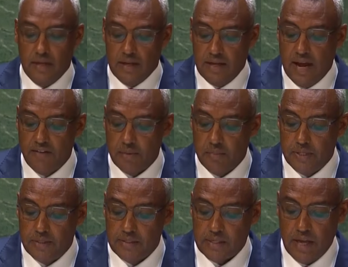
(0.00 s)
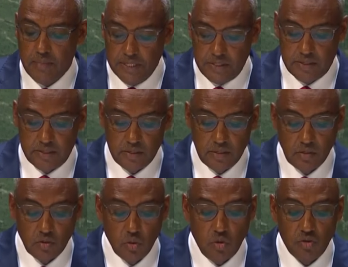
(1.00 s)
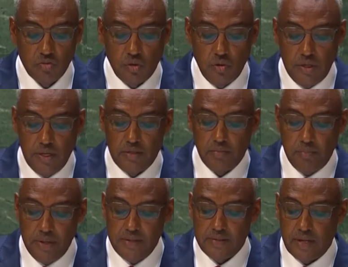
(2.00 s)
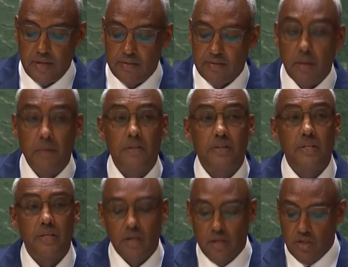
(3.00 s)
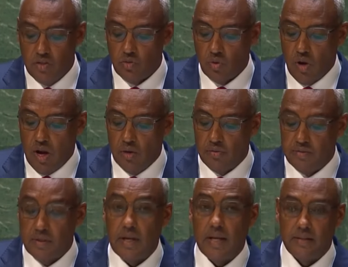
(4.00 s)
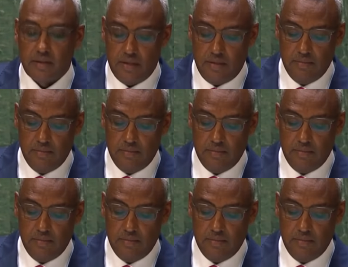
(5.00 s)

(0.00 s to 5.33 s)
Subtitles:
government is committed to consolidate peace and stability throughout the country.